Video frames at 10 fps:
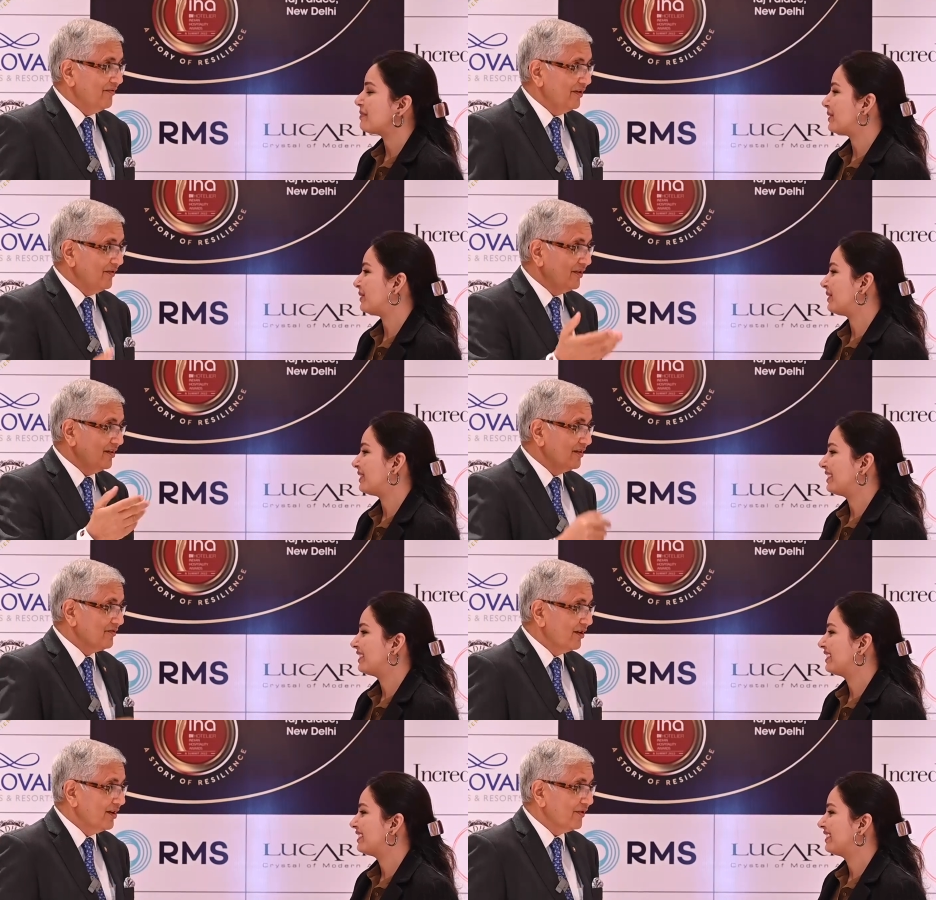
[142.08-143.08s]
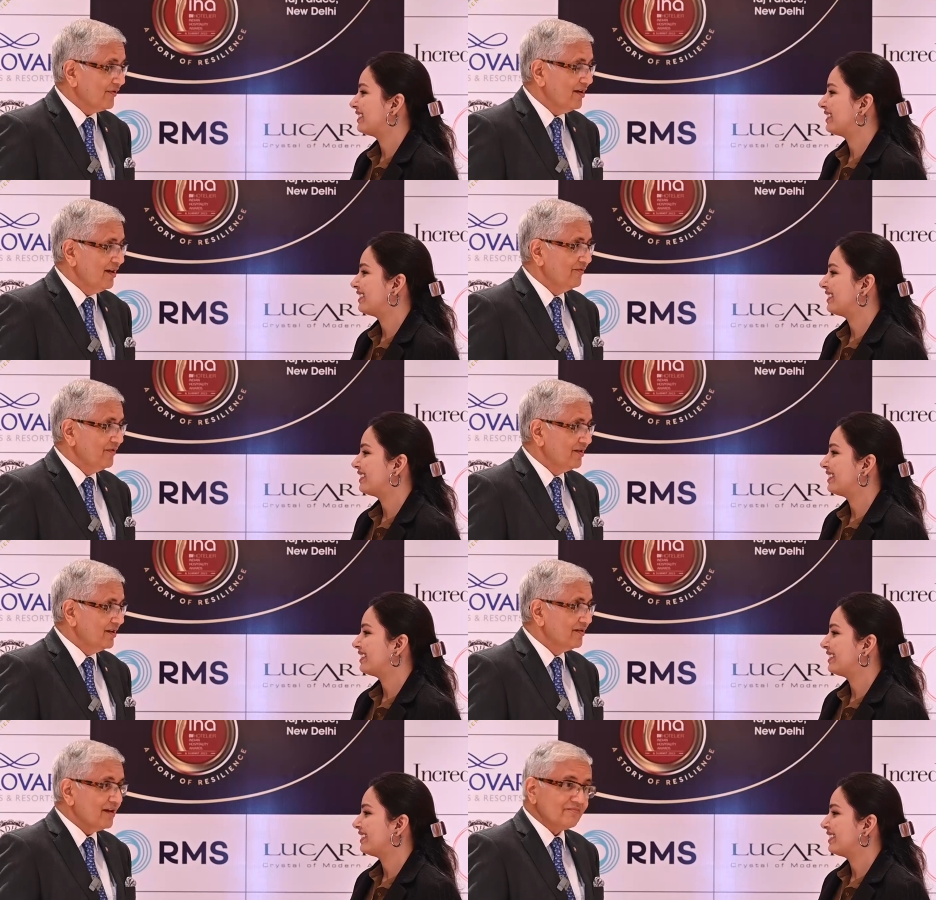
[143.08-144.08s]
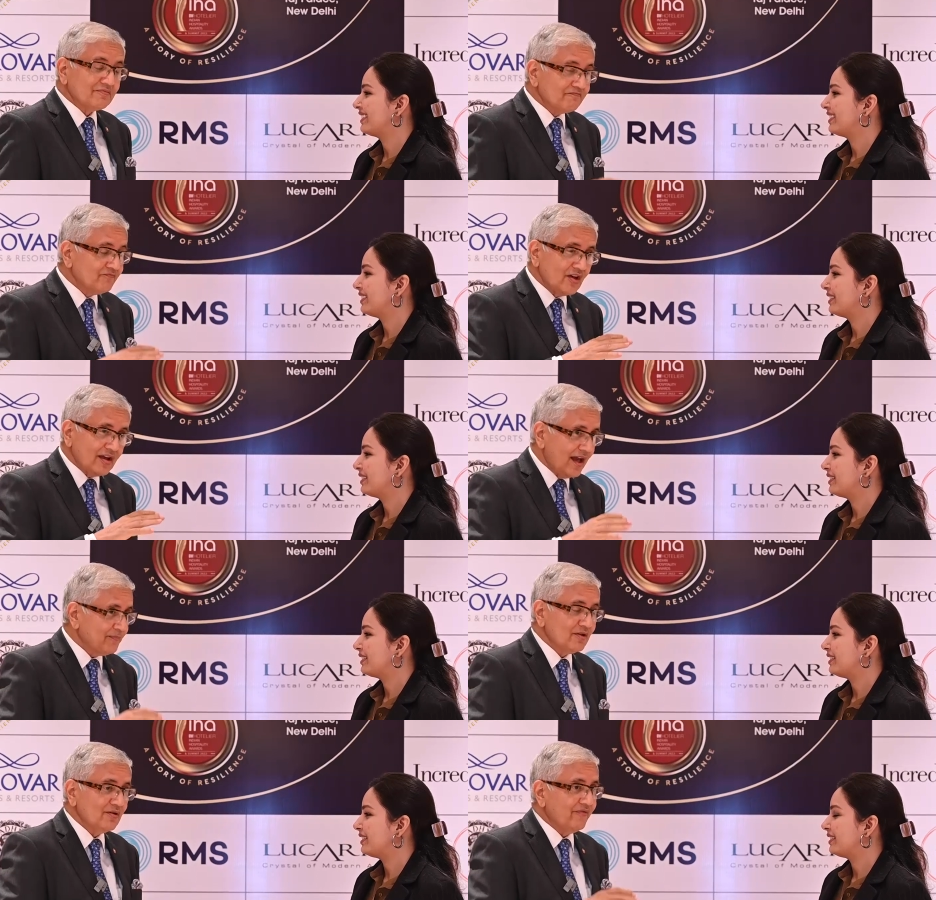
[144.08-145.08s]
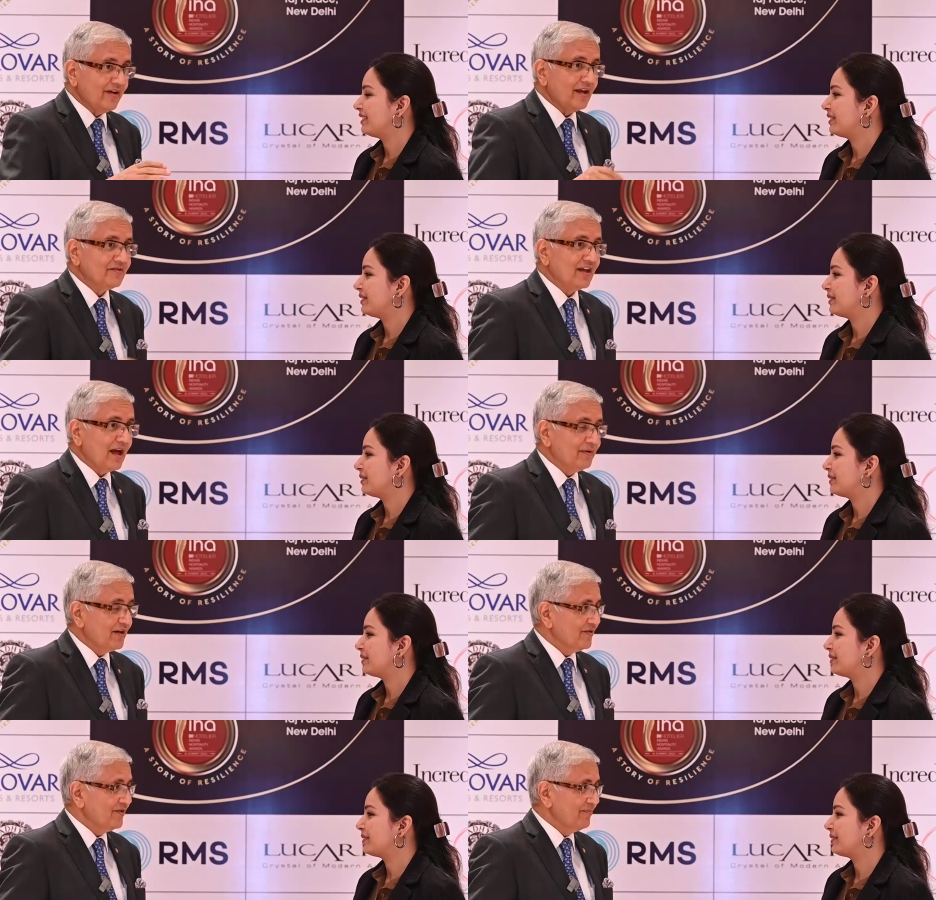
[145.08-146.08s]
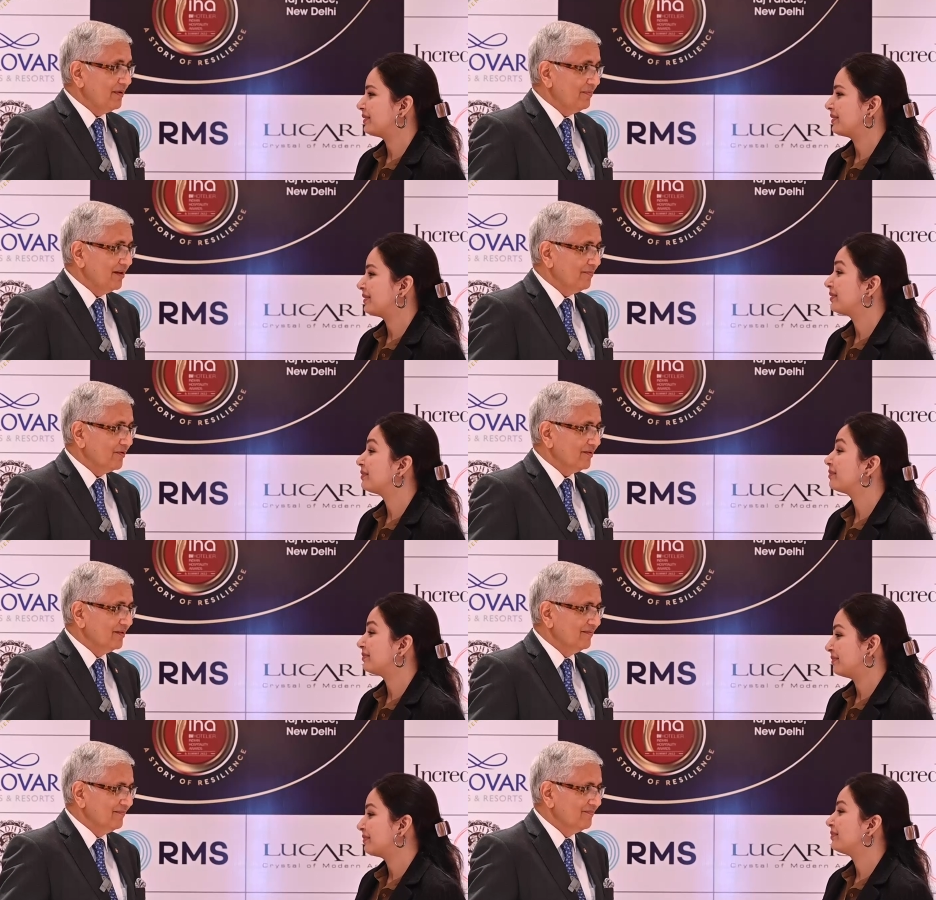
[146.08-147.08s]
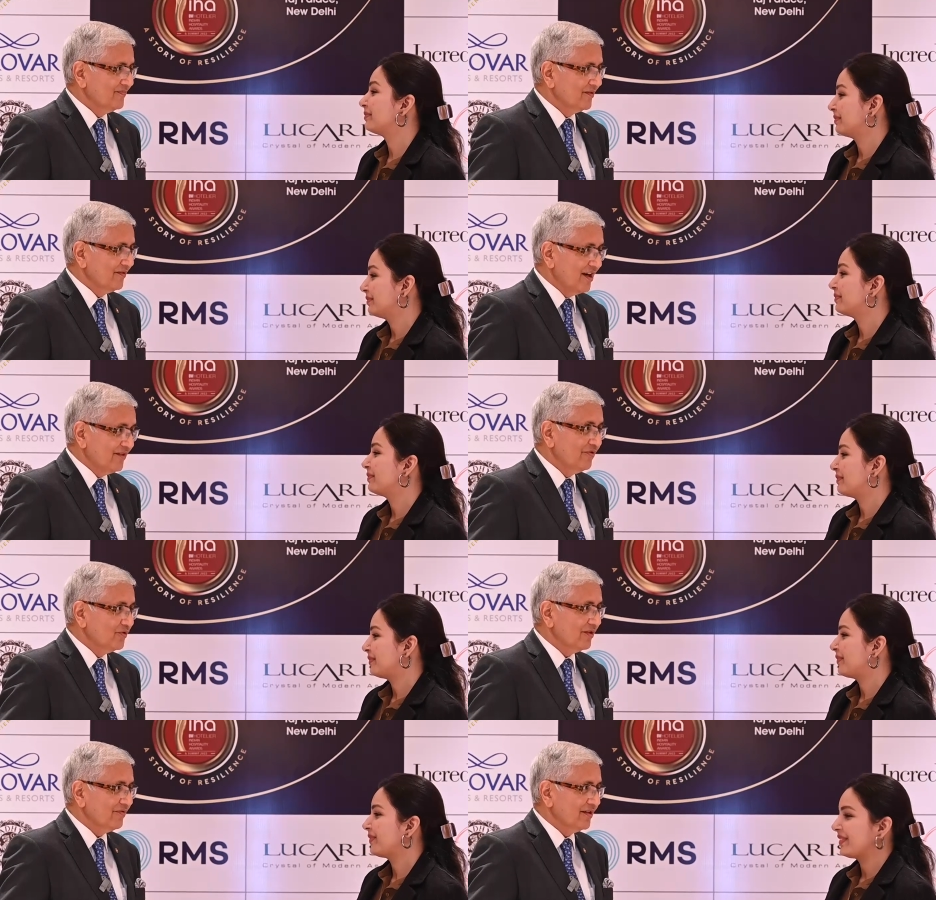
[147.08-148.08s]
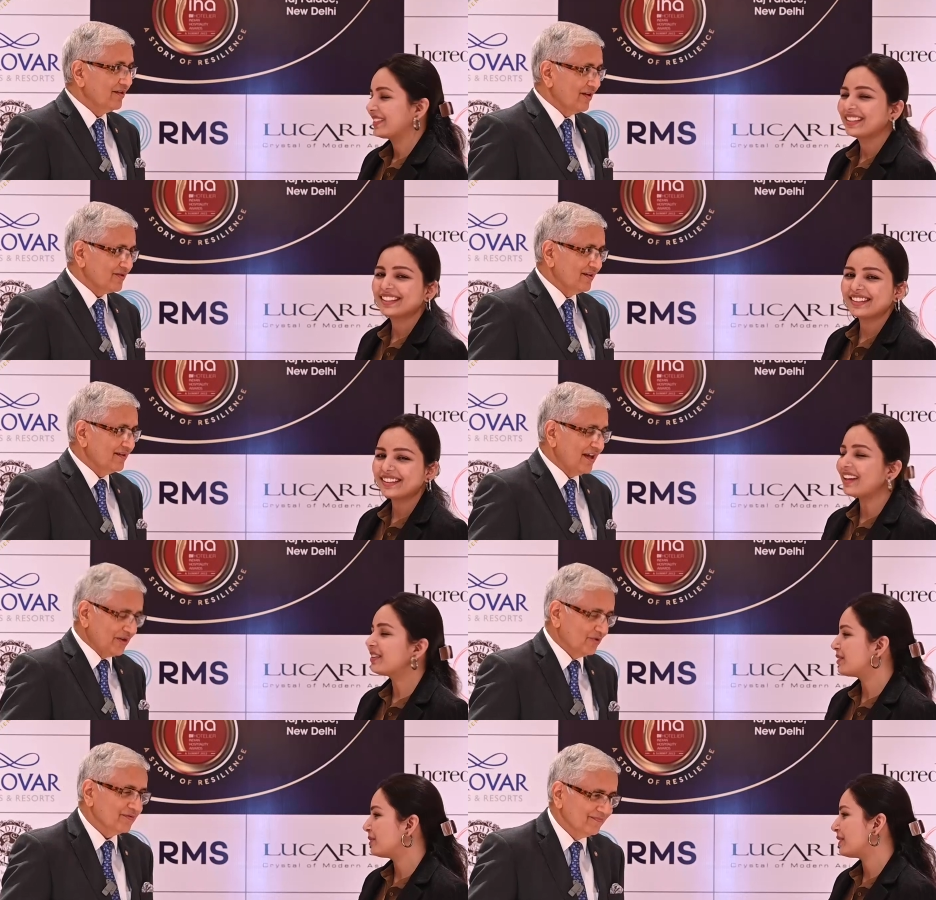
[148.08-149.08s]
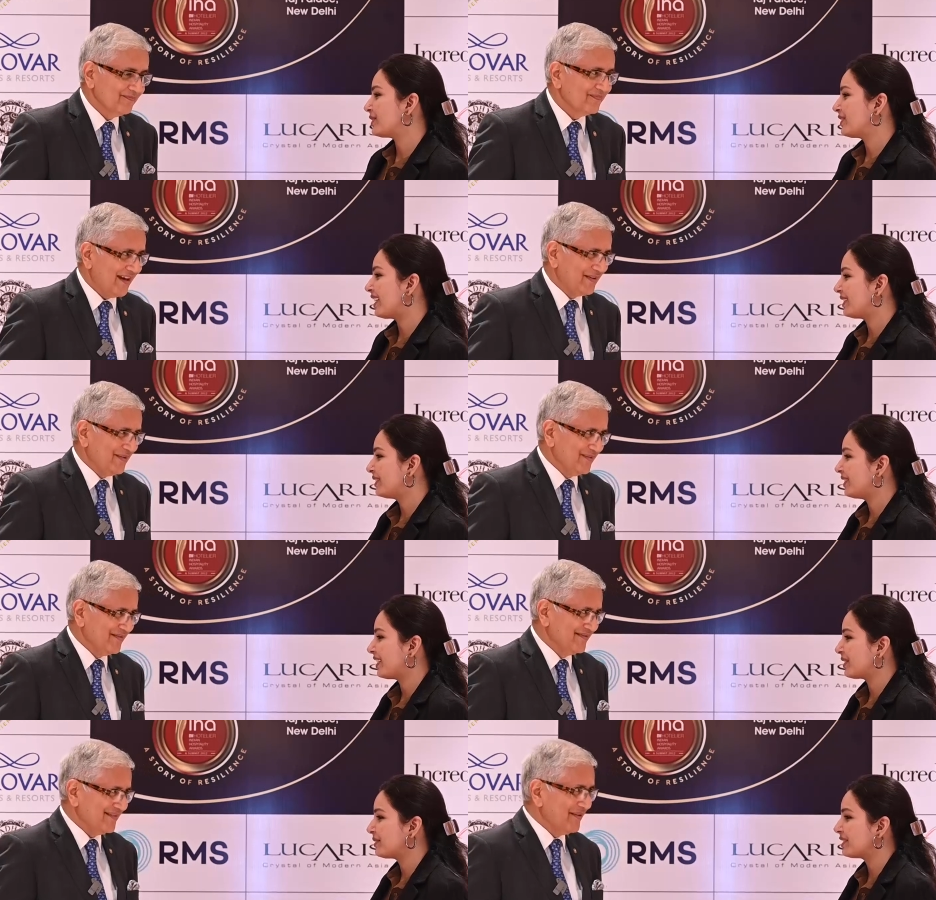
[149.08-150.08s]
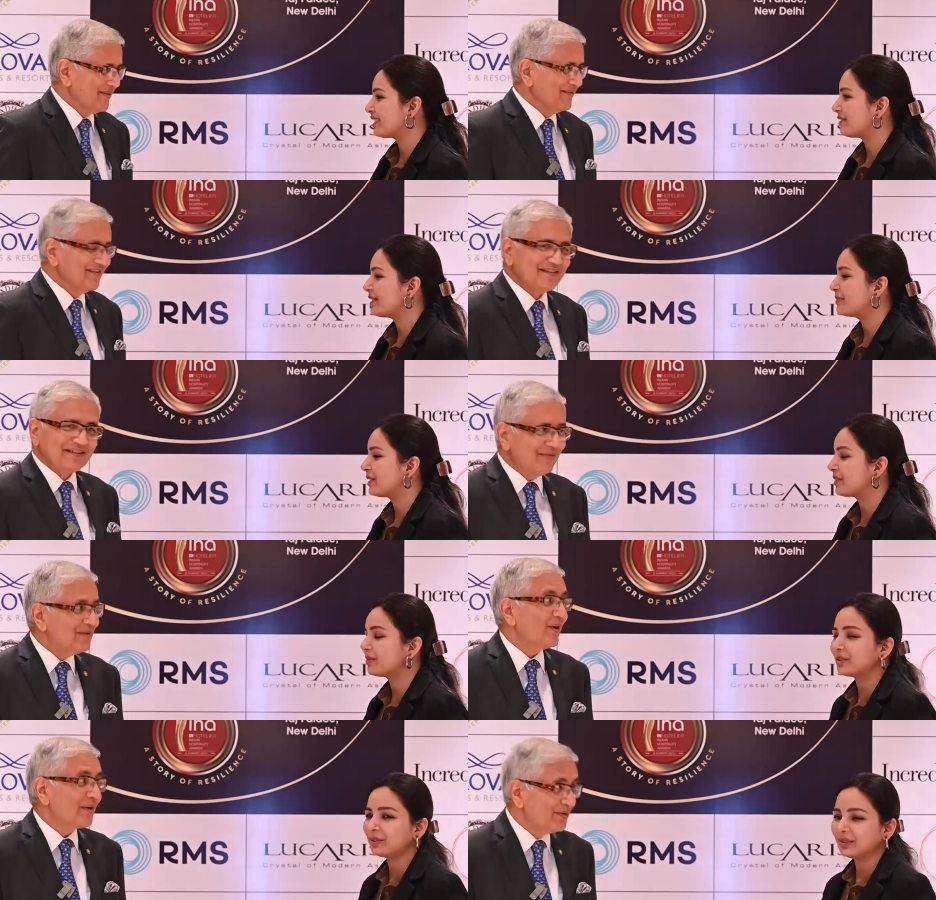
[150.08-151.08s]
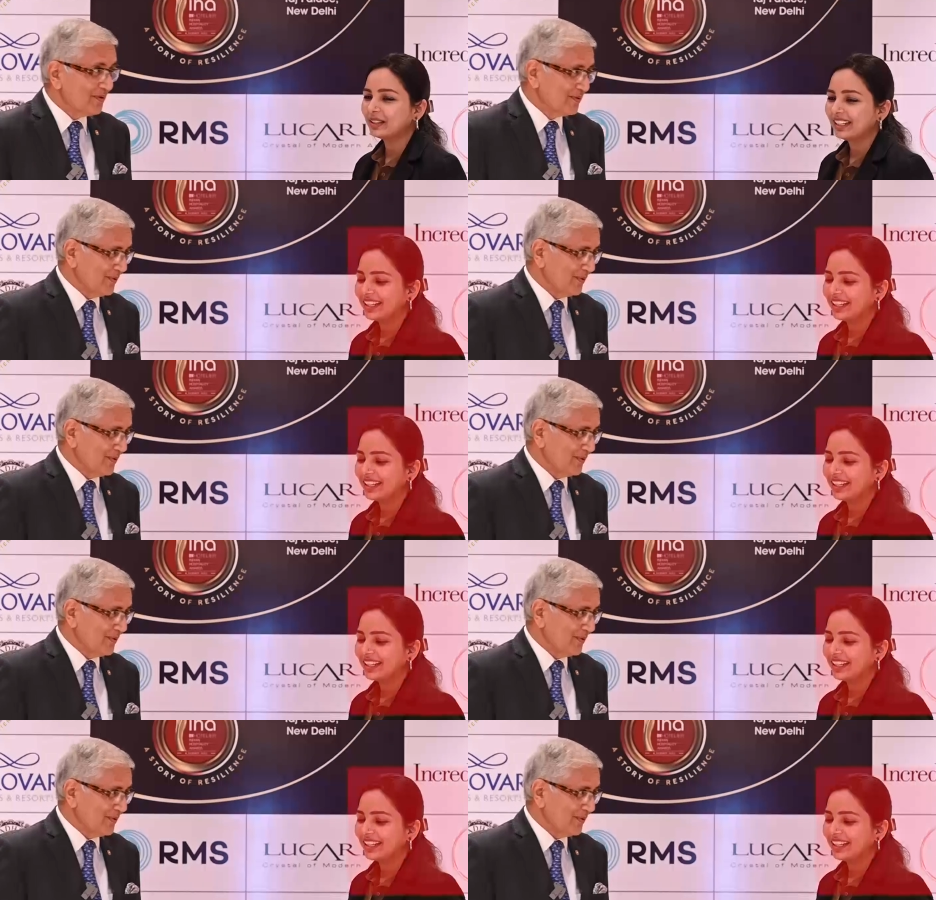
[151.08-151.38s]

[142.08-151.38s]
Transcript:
Speaker 1: Absolutely. When we see these winners, when we see these absolutely fantastic applications that people have put. Great future for the industry. Thank, thank you. so much. Thank, thank you. you. Thank you. It was lovely speaking to you. Lovely talking to you